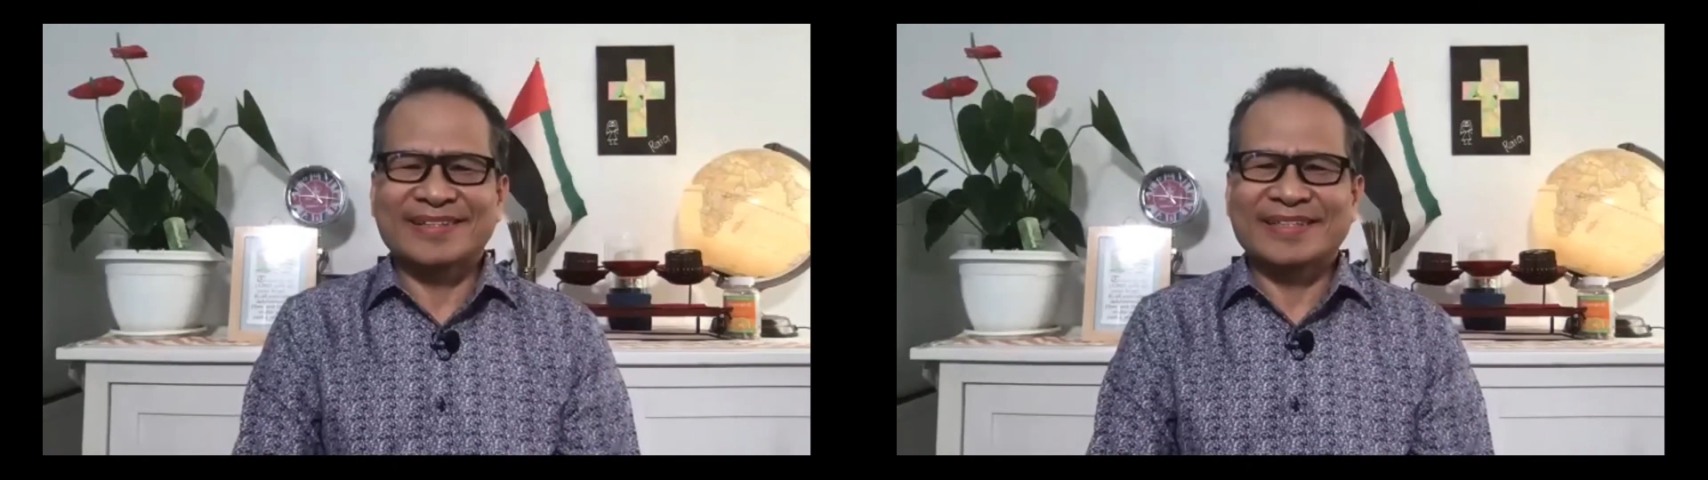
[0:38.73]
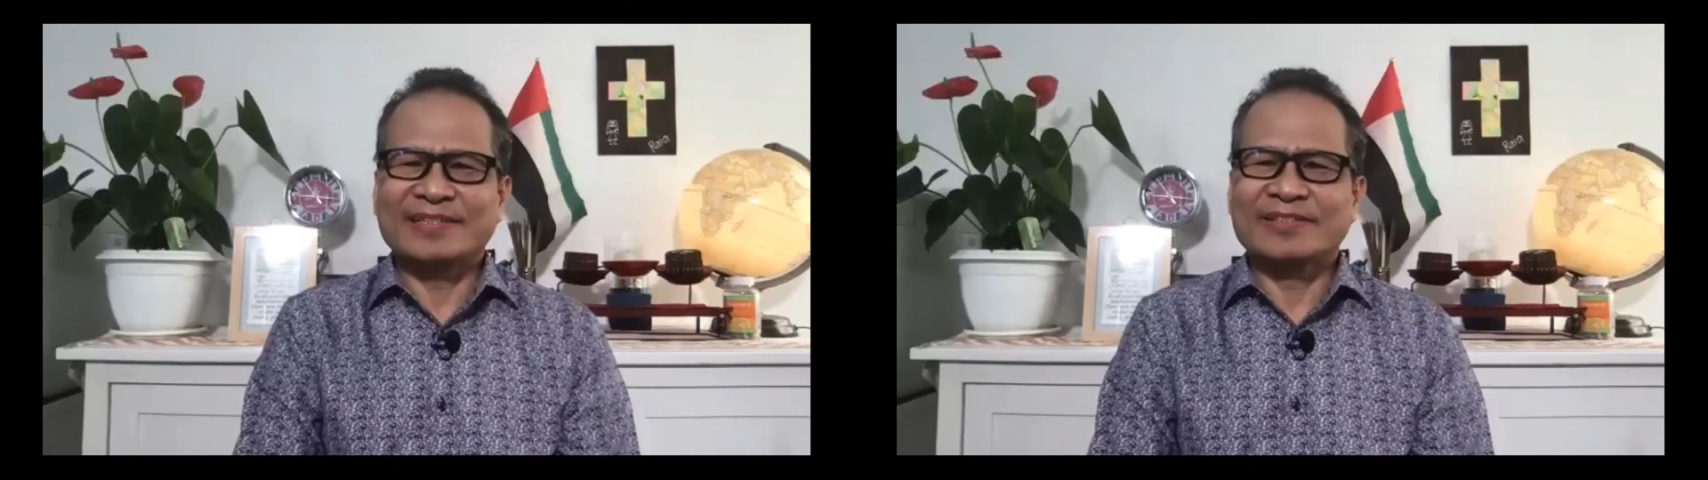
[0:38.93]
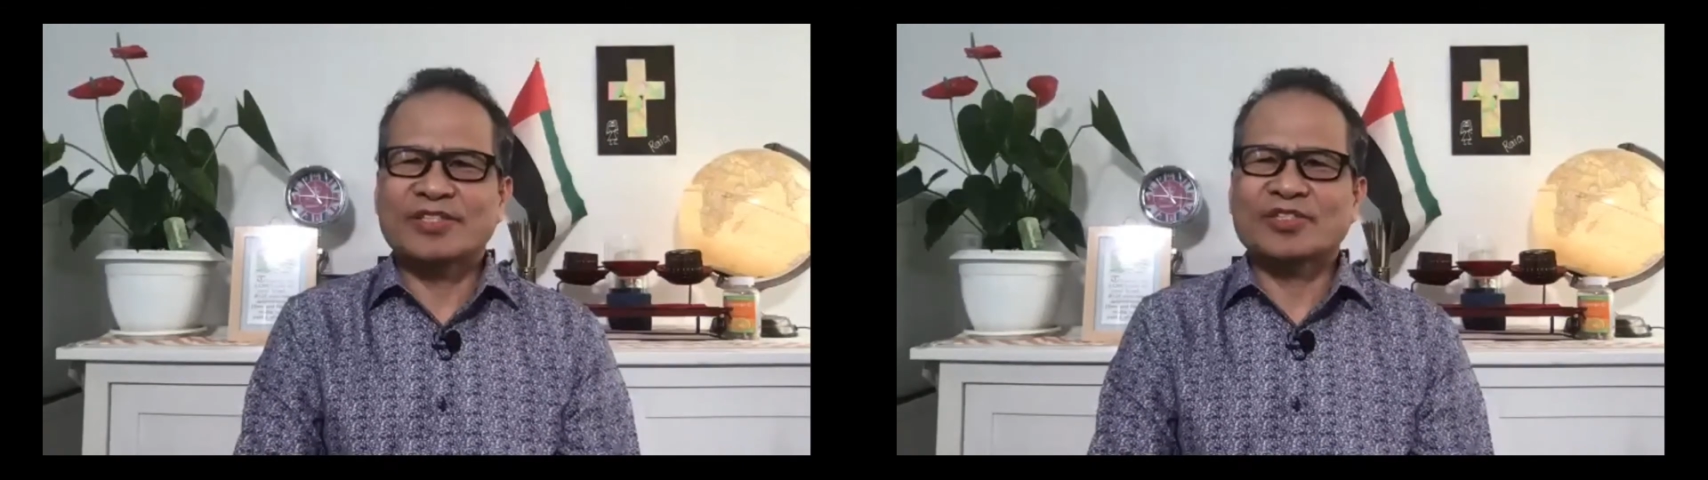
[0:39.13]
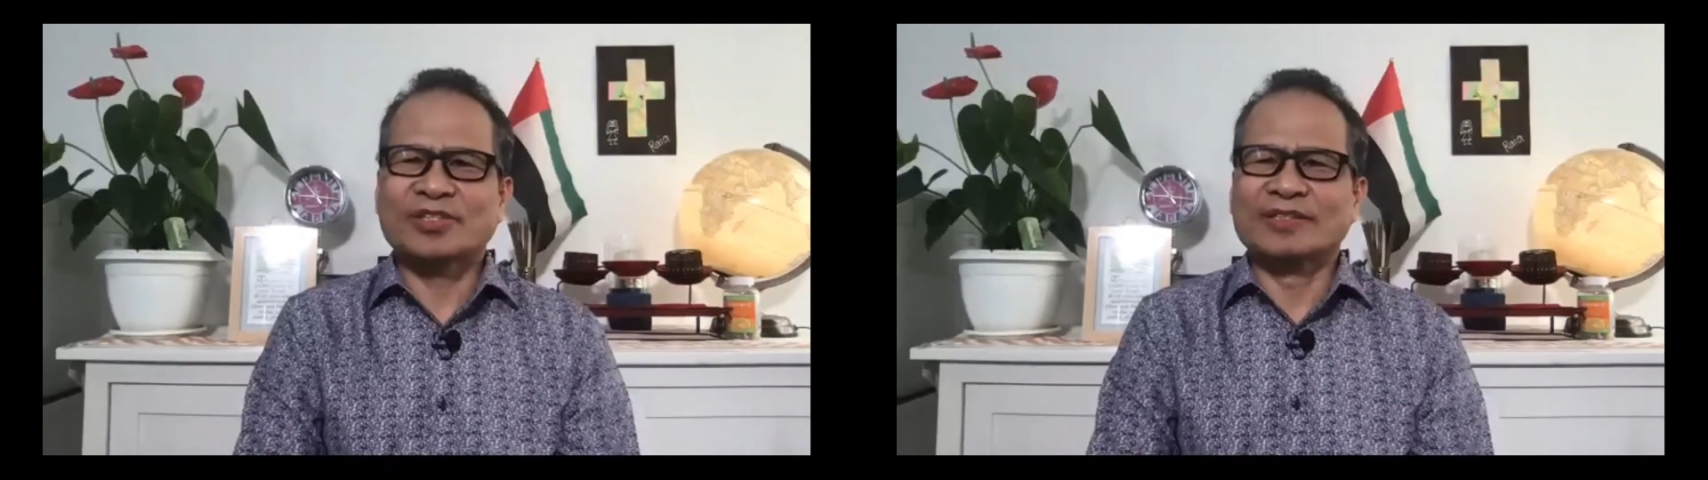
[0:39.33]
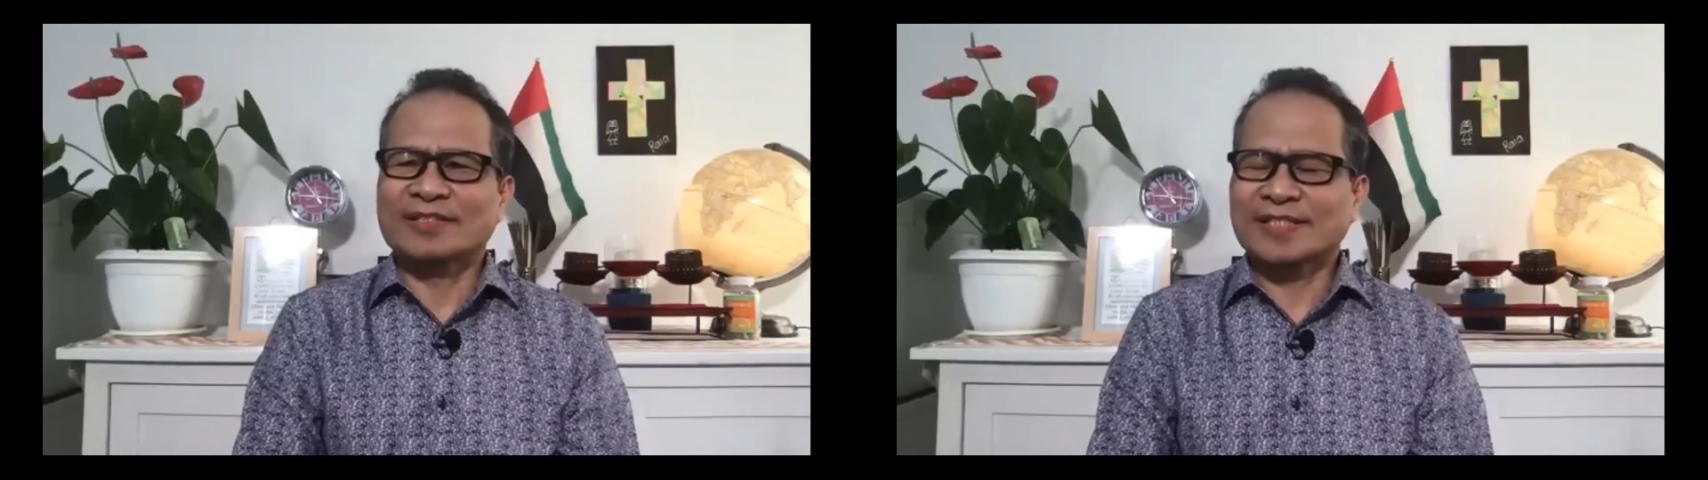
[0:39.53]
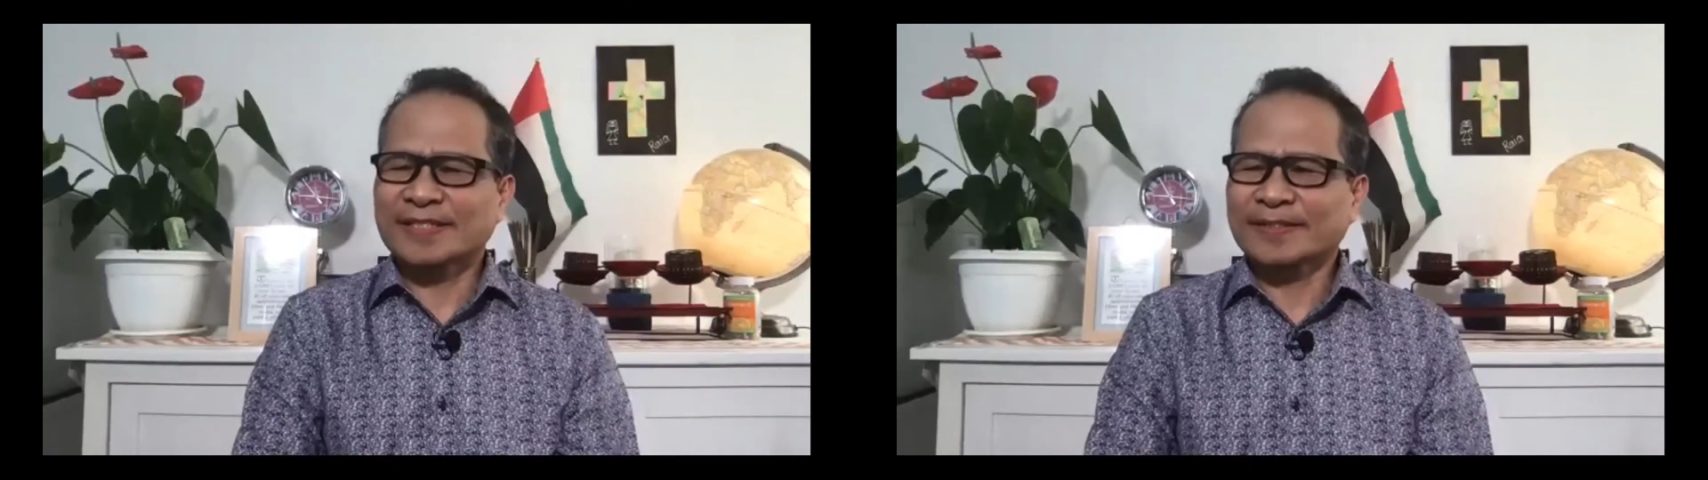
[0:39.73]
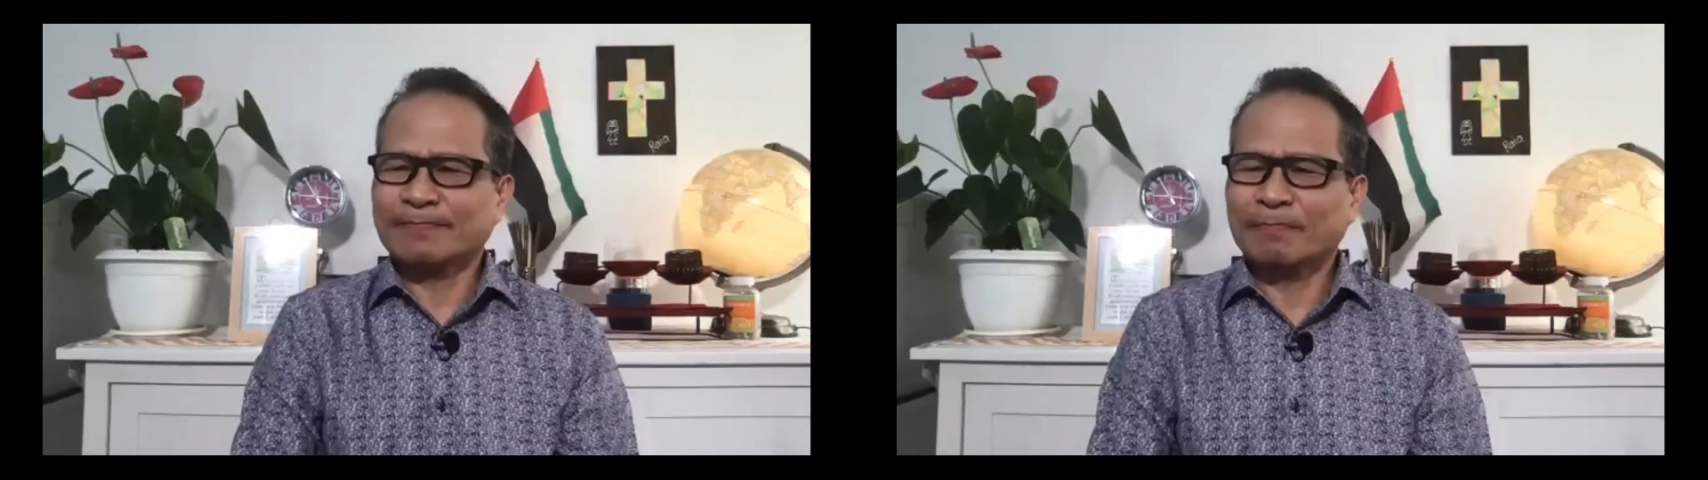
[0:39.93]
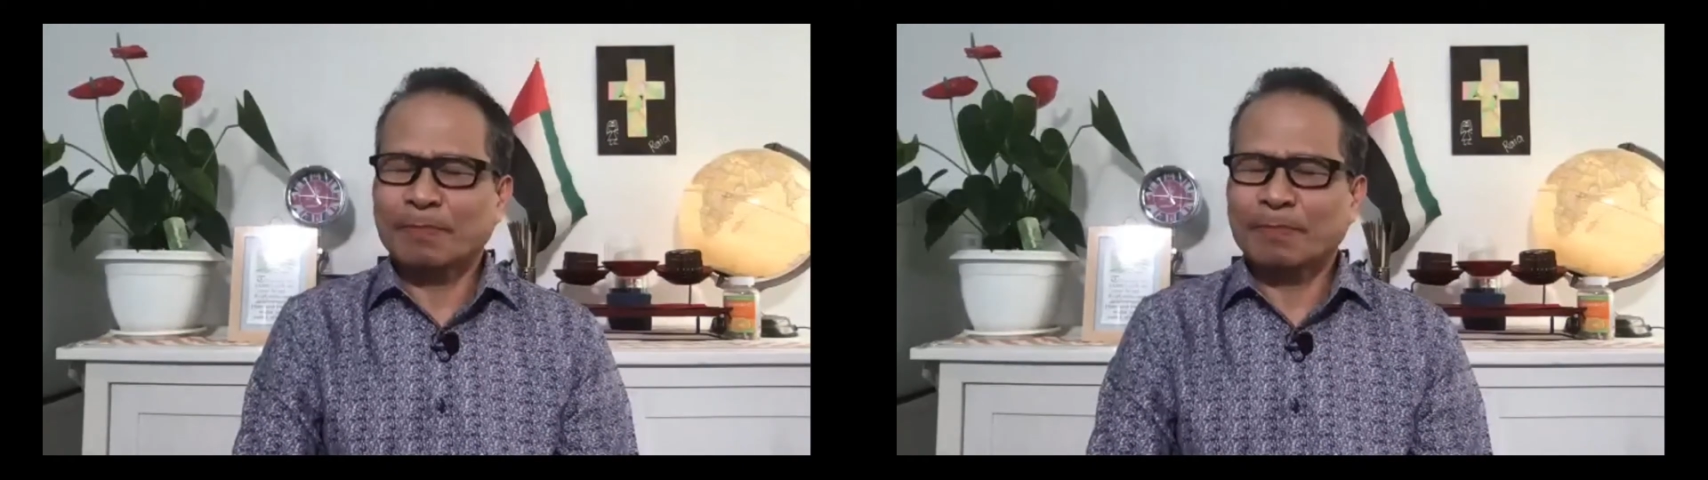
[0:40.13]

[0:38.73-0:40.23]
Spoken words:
kids' church.